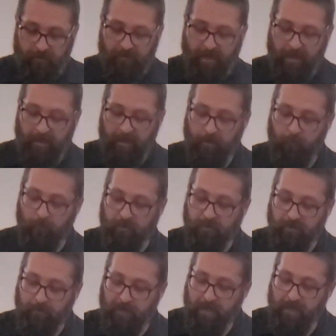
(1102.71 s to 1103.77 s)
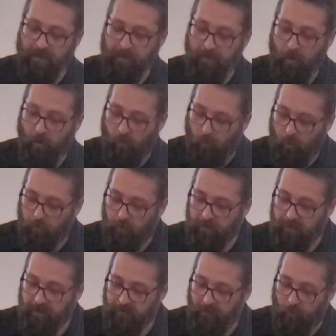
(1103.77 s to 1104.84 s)
that it was to be
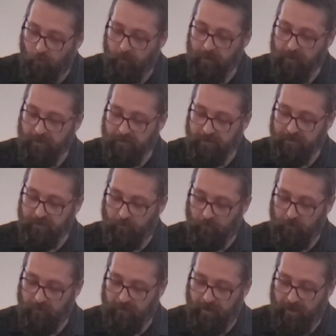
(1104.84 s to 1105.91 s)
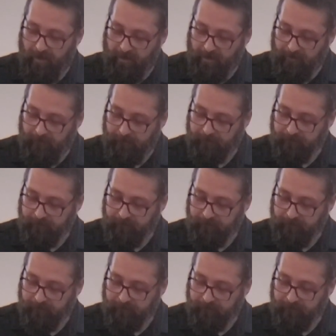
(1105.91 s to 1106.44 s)
wholly oriented toward God.